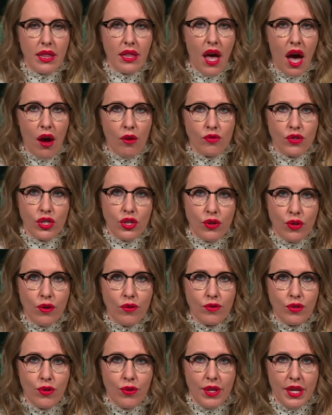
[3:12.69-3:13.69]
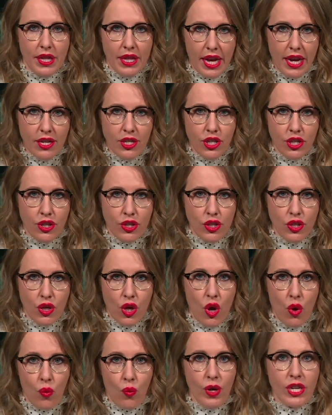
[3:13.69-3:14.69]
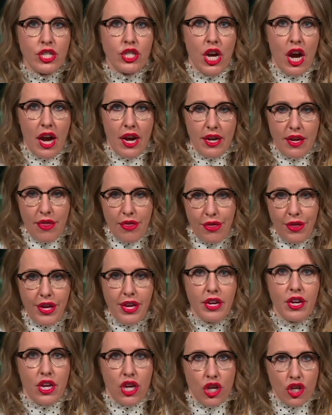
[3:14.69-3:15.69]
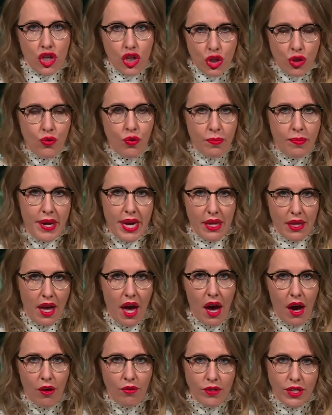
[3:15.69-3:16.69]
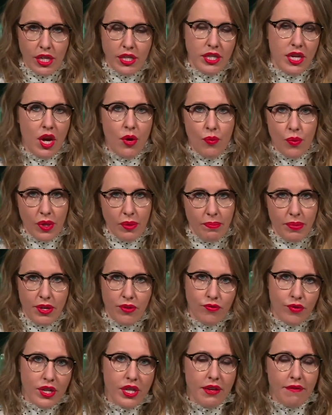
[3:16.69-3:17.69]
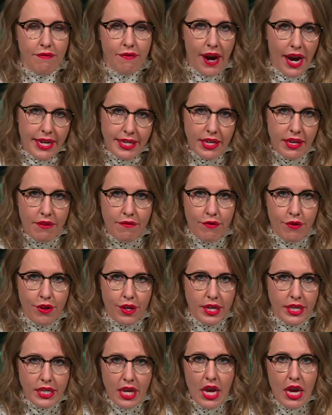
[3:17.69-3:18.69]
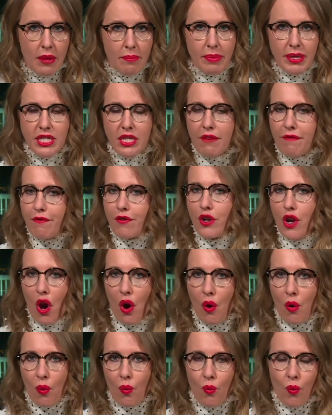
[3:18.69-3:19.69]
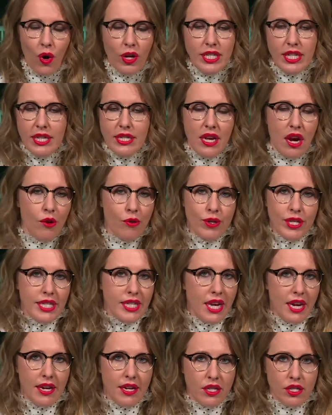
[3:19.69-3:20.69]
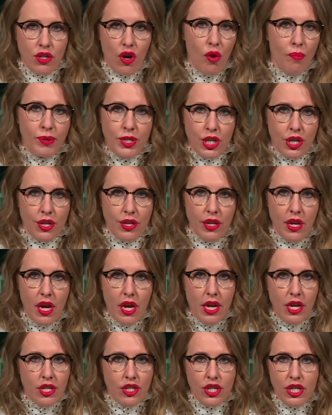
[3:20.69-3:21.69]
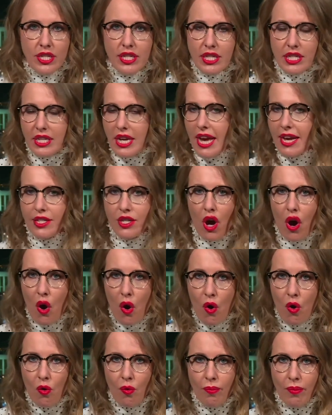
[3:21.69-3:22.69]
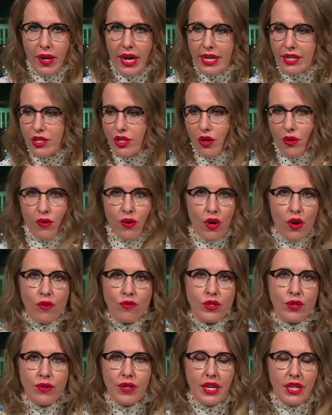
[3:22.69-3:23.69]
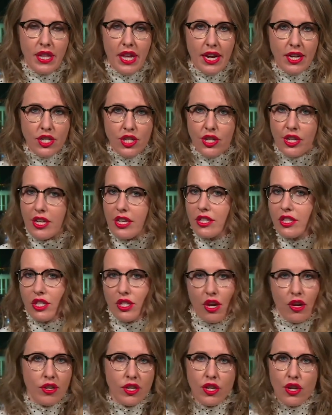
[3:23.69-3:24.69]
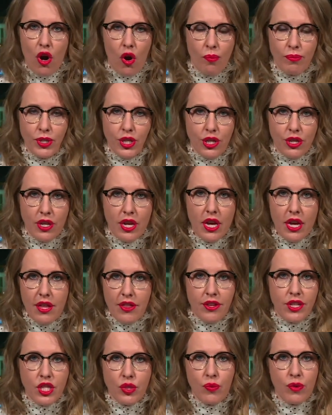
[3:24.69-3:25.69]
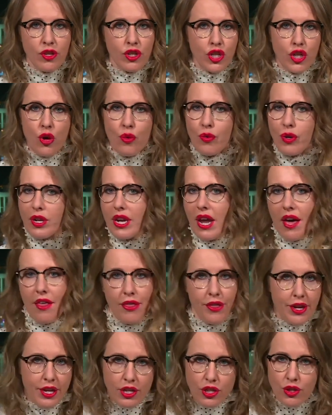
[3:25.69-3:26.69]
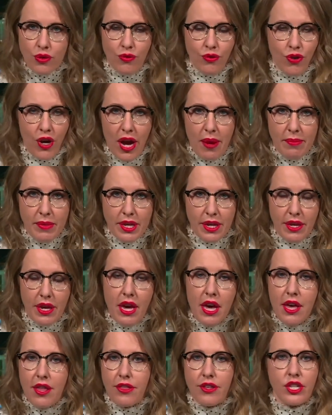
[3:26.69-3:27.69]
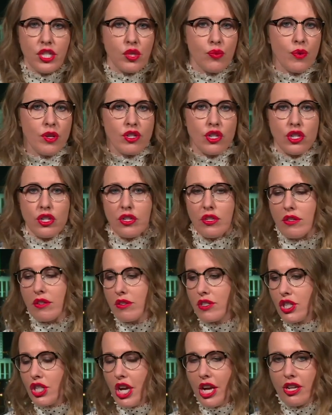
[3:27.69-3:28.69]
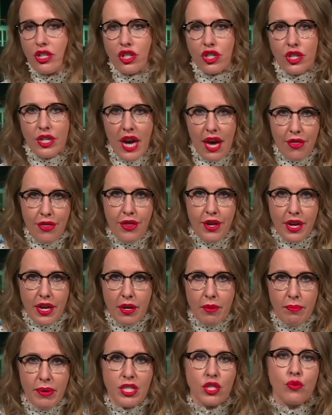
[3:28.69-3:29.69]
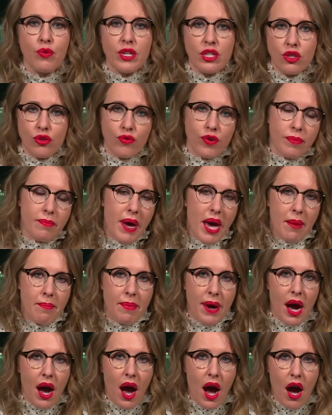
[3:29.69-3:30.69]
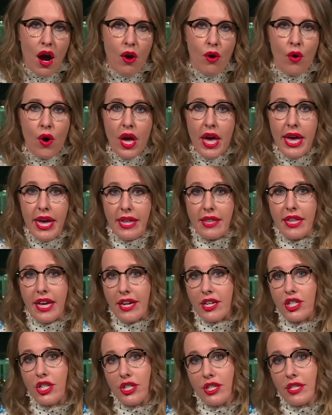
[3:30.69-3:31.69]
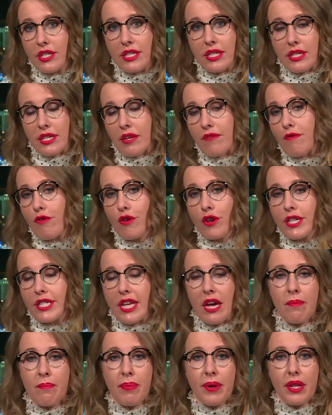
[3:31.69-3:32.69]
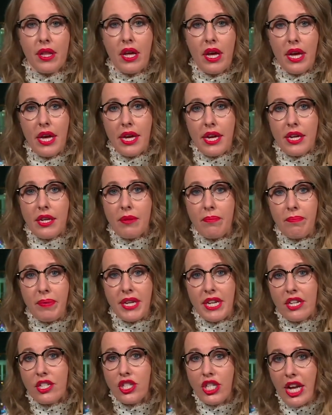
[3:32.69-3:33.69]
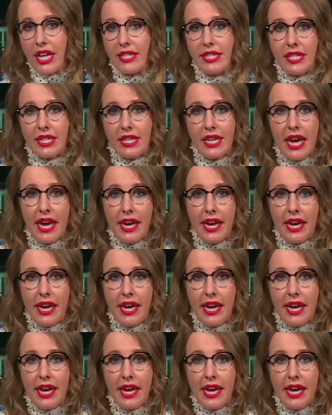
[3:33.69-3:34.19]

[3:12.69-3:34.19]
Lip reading: allowed to go to the elections, which I think he should be allowed, and I will be really fighting for this. But if no, what is our second option? Just stay at home and don't go to the election. It's not an option. This will show nothing to Kremlin. This will change nothing. But we do remember how elections, for example, in Pinochet's